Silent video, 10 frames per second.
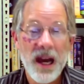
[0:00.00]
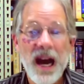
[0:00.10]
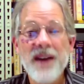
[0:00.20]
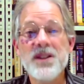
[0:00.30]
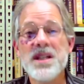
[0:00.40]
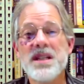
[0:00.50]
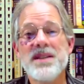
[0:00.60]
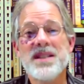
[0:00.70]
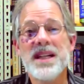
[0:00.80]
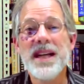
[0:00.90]
I've just
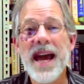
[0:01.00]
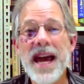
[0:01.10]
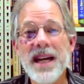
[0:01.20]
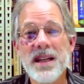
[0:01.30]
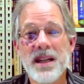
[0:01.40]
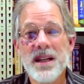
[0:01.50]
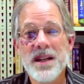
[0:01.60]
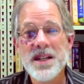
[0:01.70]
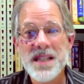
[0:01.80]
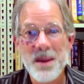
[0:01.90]
listed 8
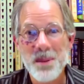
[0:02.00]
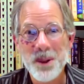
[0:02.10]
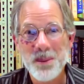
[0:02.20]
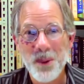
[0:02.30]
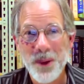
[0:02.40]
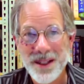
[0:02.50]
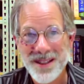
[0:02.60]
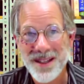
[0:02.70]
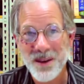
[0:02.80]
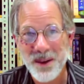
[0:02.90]
separate
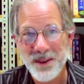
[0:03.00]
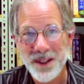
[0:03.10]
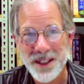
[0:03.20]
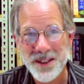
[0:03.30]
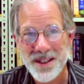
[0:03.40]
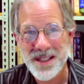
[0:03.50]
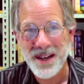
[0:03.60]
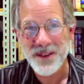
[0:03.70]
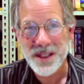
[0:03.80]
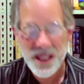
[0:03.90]
points in Revelation
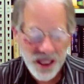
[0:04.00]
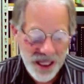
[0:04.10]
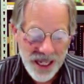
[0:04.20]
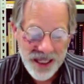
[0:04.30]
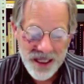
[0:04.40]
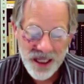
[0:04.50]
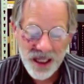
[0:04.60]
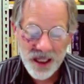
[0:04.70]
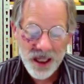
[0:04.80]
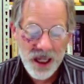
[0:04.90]
17 and
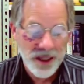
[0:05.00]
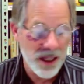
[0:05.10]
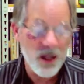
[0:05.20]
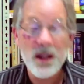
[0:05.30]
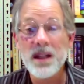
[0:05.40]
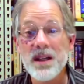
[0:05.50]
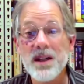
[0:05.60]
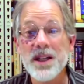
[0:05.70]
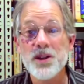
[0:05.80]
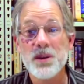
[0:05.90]
18 that are
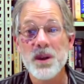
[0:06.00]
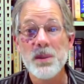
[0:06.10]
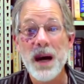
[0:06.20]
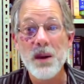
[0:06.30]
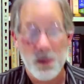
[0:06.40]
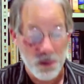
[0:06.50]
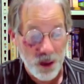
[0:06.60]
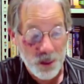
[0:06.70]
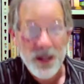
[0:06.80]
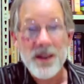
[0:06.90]
clearly true about
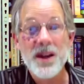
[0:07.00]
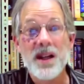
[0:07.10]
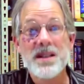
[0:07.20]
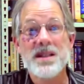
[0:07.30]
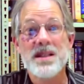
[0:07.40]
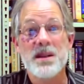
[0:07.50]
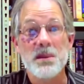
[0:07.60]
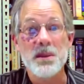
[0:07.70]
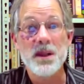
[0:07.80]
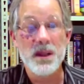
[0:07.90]
Roman Catholicism.
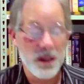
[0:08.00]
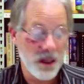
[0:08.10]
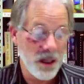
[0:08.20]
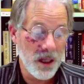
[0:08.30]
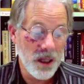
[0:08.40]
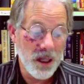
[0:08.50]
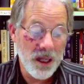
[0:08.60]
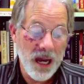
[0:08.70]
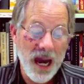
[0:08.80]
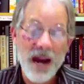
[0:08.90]

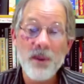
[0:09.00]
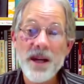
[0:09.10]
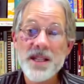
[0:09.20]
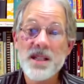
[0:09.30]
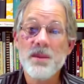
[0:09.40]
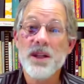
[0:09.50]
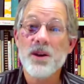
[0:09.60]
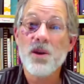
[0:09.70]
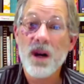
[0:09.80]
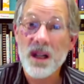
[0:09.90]
I arranged them in
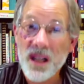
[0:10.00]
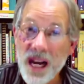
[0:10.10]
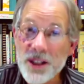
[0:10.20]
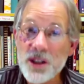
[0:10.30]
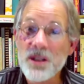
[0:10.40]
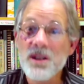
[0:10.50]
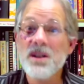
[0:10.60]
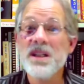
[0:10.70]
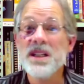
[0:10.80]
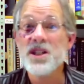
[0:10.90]
chronological,
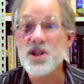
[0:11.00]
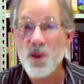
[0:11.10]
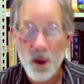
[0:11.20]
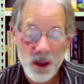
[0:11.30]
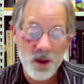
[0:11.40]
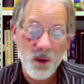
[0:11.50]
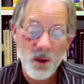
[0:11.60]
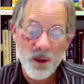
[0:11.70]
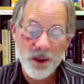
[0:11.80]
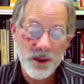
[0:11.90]
historical
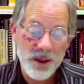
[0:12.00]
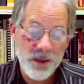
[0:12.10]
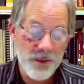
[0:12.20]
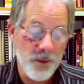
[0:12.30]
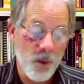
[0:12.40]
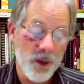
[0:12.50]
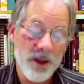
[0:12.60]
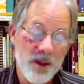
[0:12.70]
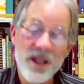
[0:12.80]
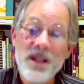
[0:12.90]
order for
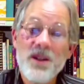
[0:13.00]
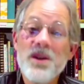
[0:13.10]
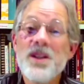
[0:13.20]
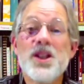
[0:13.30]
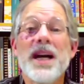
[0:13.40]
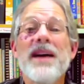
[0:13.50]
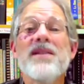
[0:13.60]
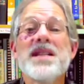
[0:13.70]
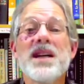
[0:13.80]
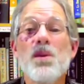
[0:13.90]
you. You can check every
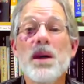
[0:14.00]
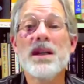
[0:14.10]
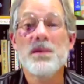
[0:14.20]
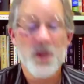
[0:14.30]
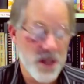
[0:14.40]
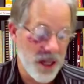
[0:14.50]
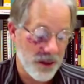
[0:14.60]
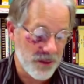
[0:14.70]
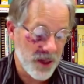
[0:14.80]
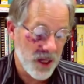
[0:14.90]
single one of them yourself.